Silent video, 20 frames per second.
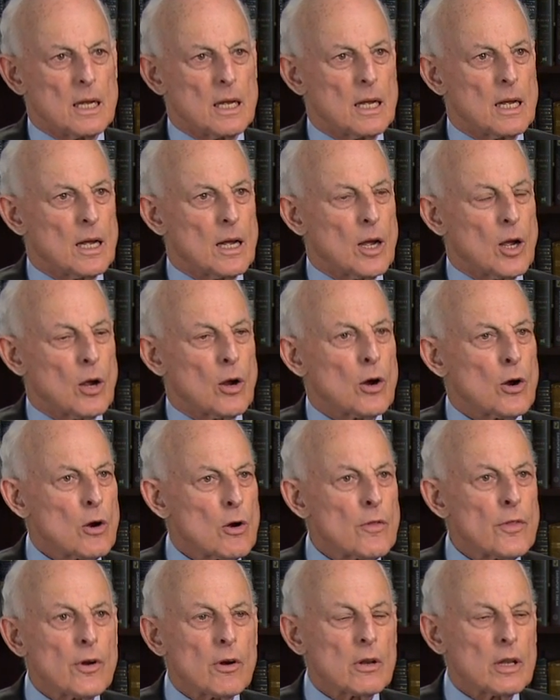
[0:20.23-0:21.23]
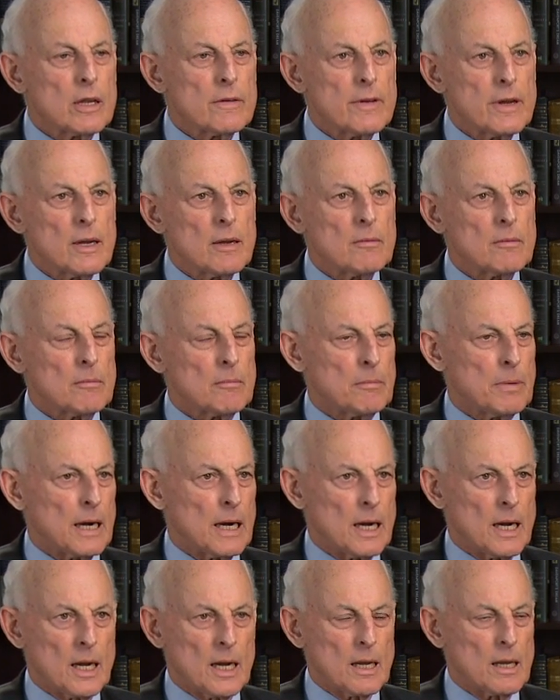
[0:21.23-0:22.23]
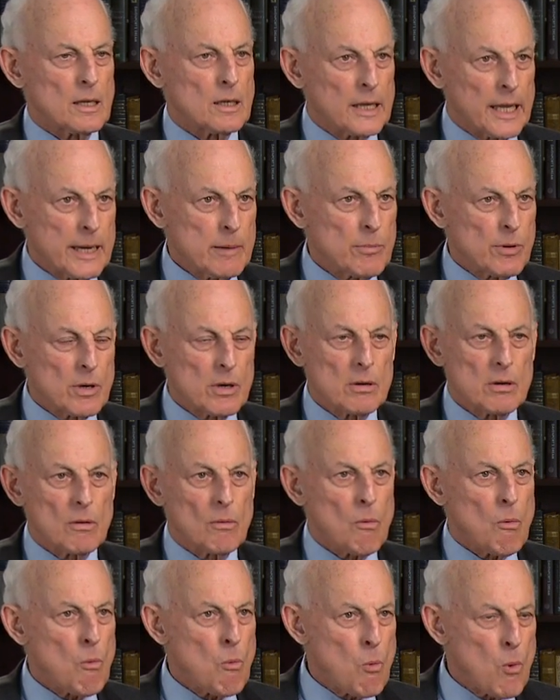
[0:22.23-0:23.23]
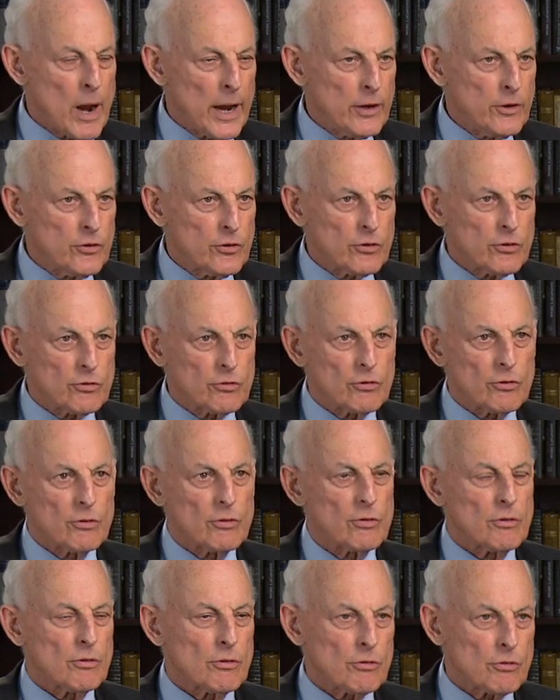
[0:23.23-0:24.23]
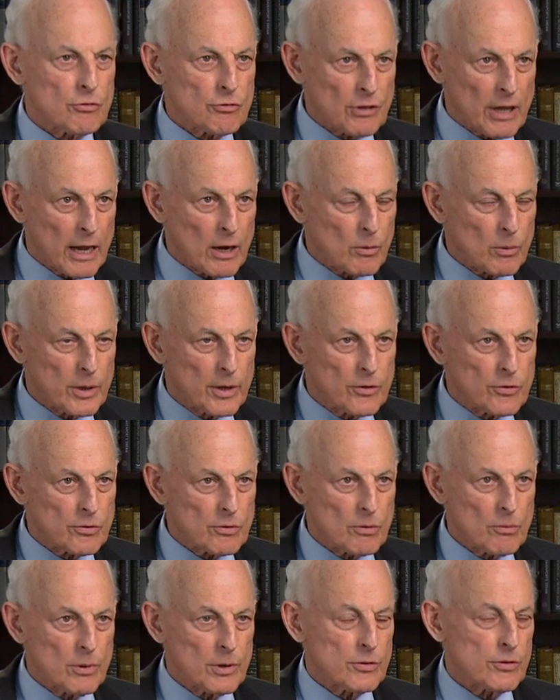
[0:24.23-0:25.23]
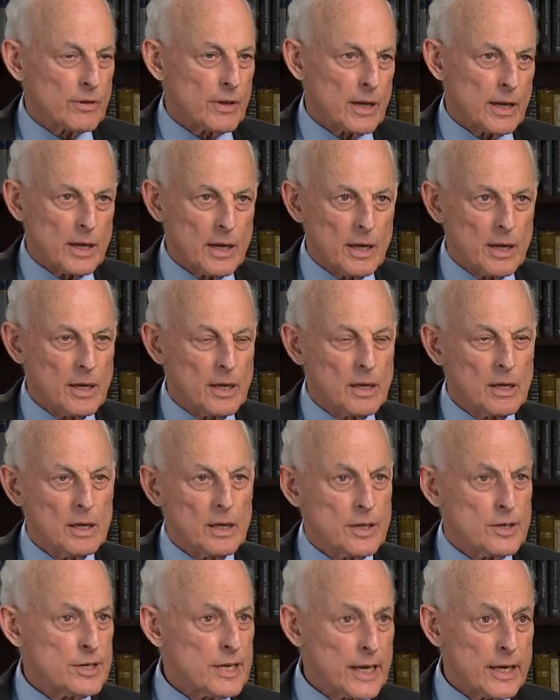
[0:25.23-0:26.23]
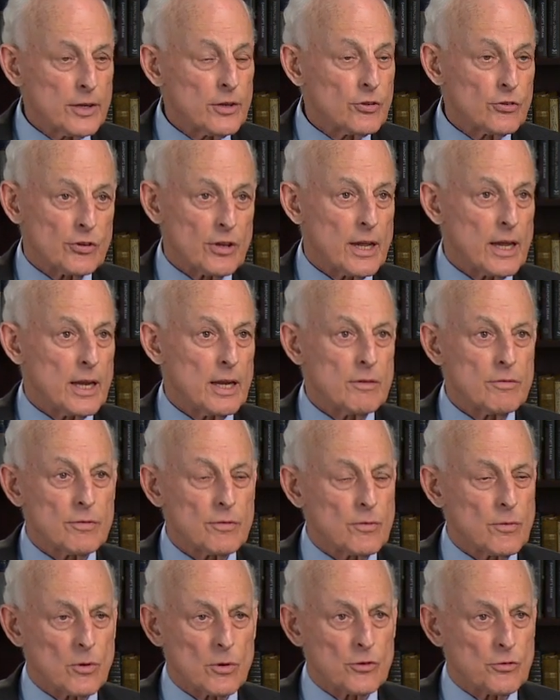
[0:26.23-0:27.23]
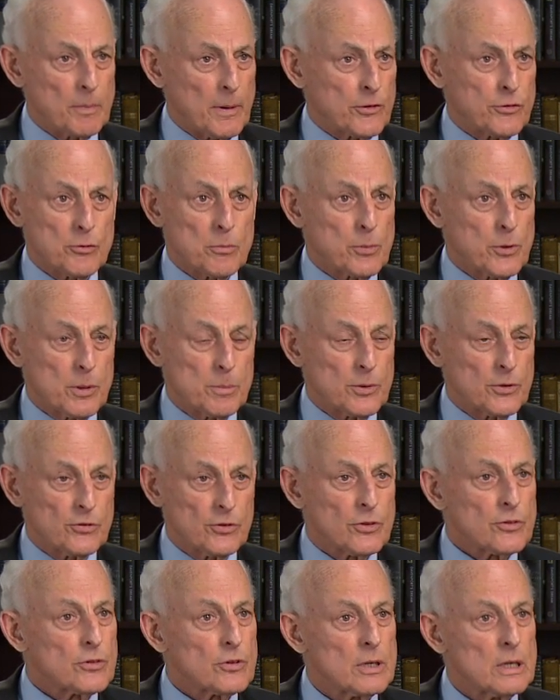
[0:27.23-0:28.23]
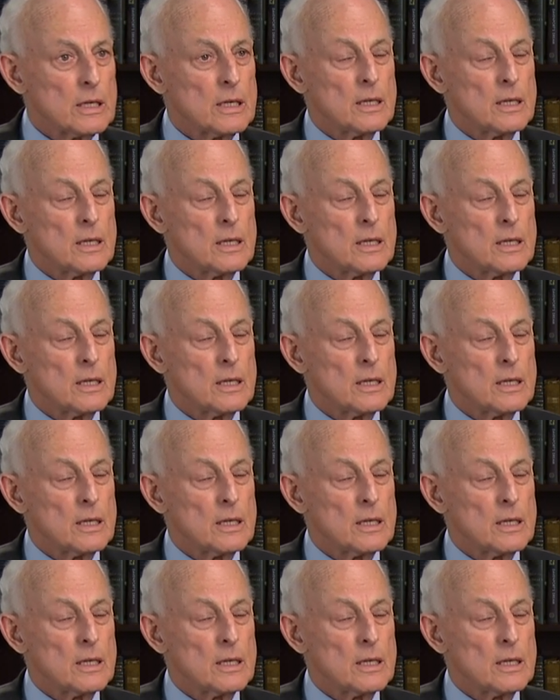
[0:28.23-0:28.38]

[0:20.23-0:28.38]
earn their living by labor, wages, salaries, which they intend to save for special purposes,